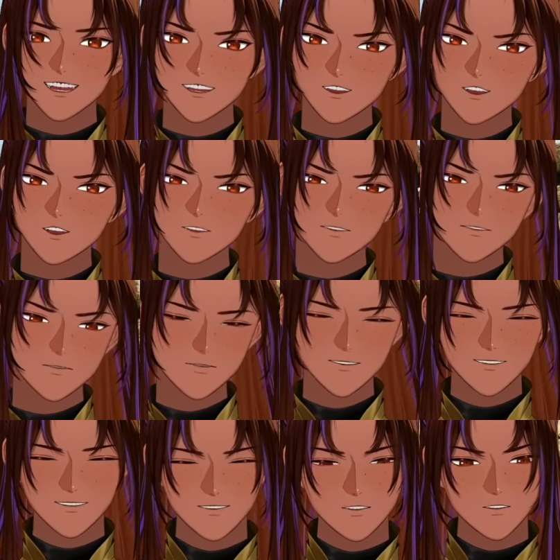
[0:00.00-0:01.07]
Gust of Wind
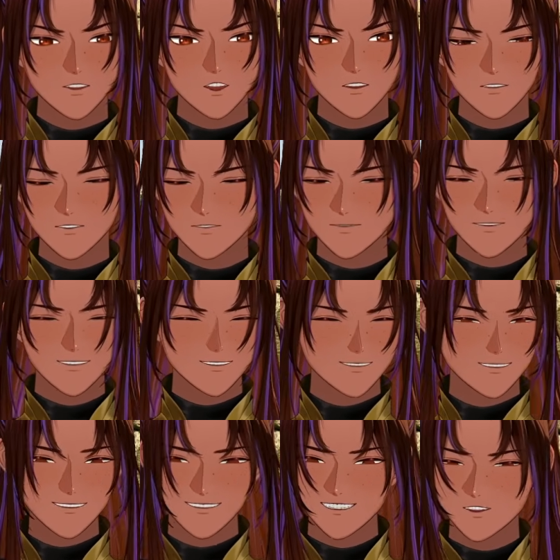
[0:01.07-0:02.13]
is a great one because it
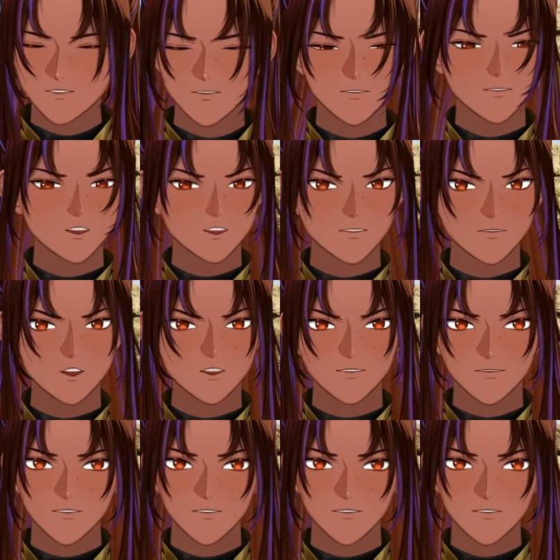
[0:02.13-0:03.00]
never falls off.